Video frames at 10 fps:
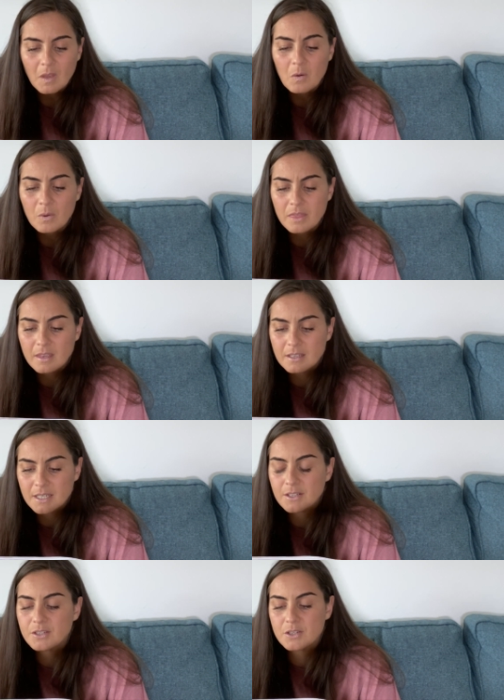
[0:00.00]
with the
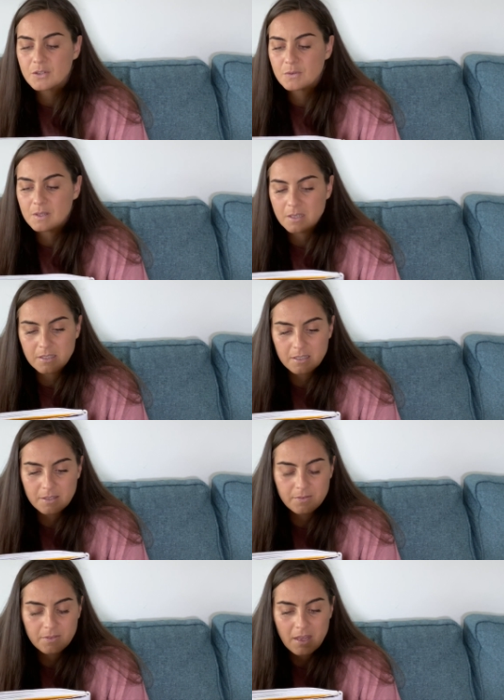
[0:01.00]
intention to release
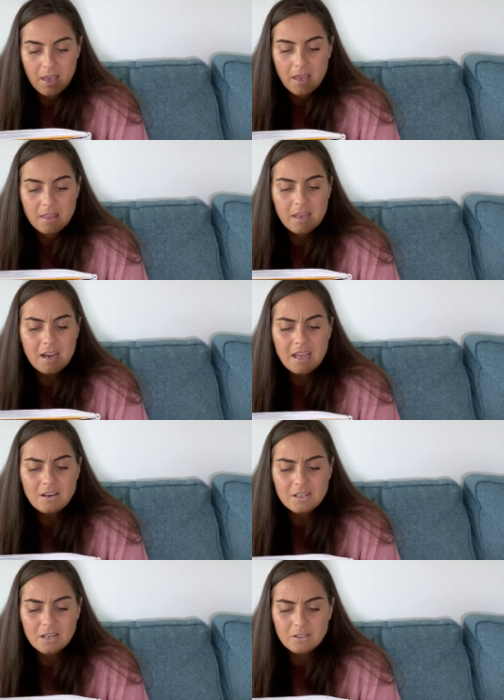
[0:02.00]
it. Then I
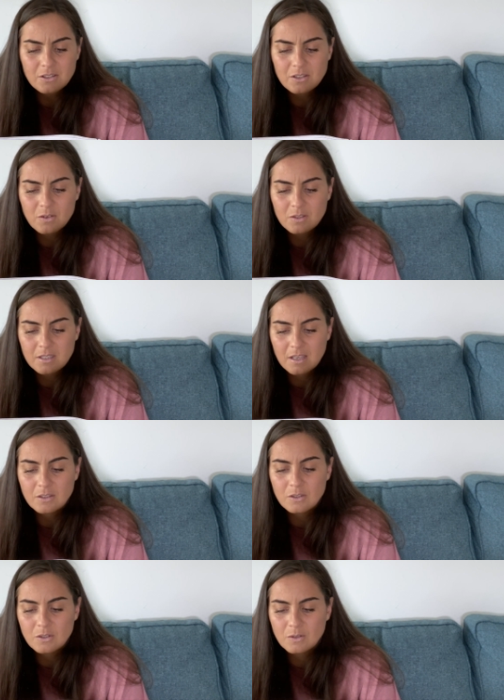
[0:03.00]
had Dr. Jose
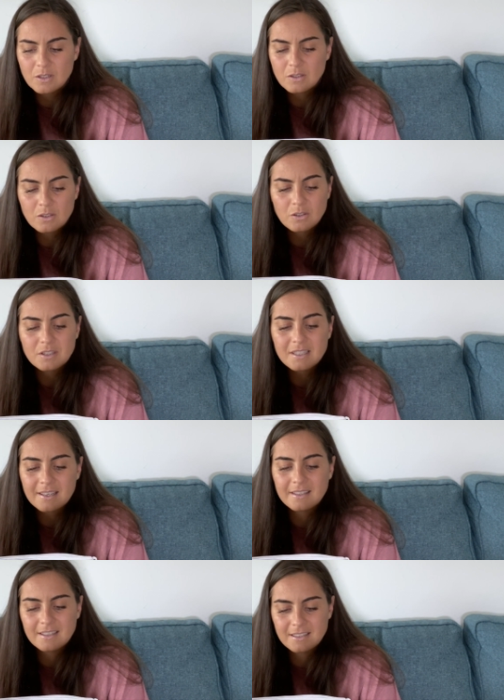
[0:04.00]
to tune into your
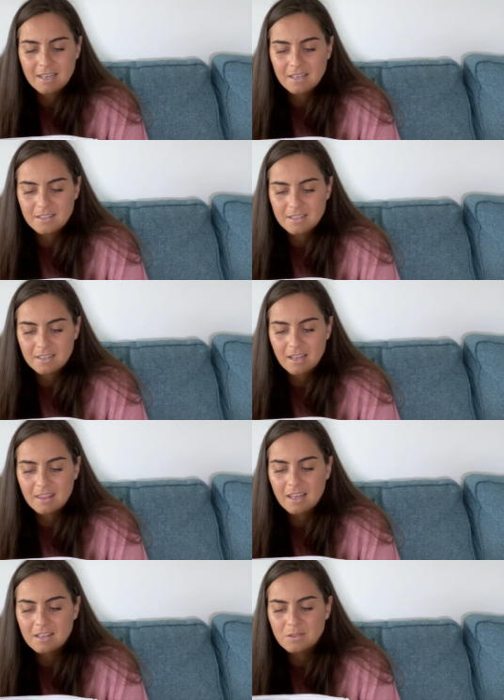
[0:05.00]
second intention,
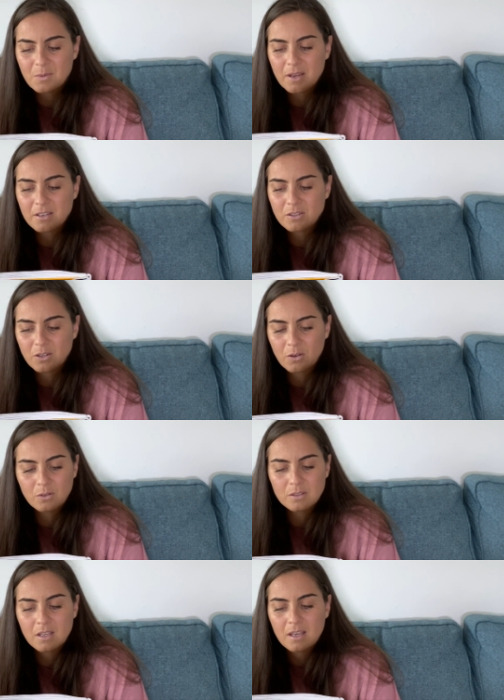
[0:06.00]
and that is why I
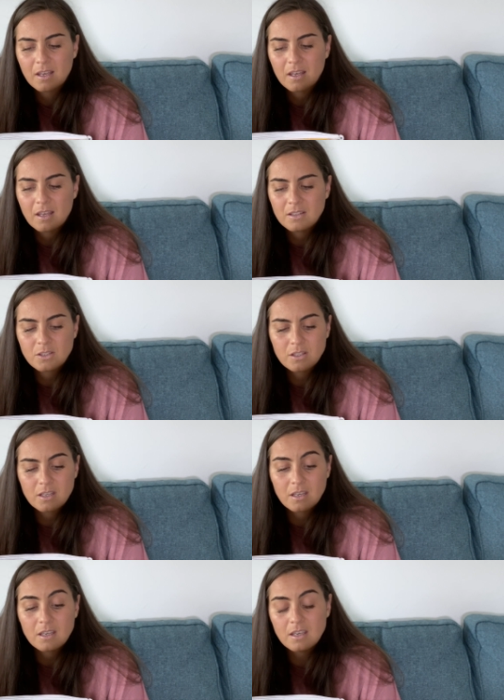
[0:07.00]
chose
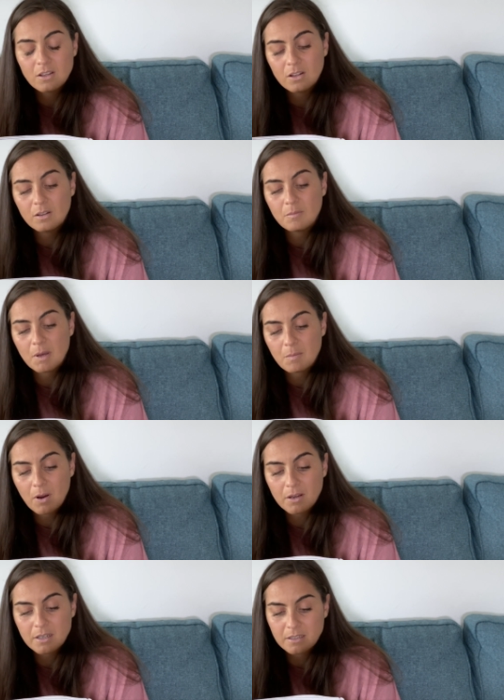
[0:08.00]
the heal my
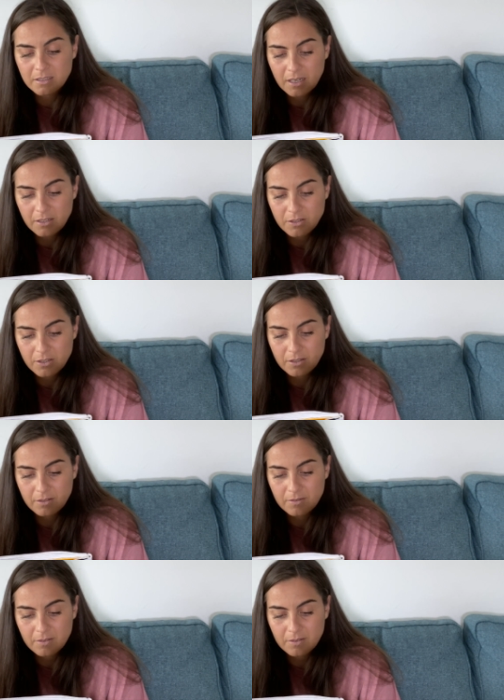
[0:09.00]
body intention.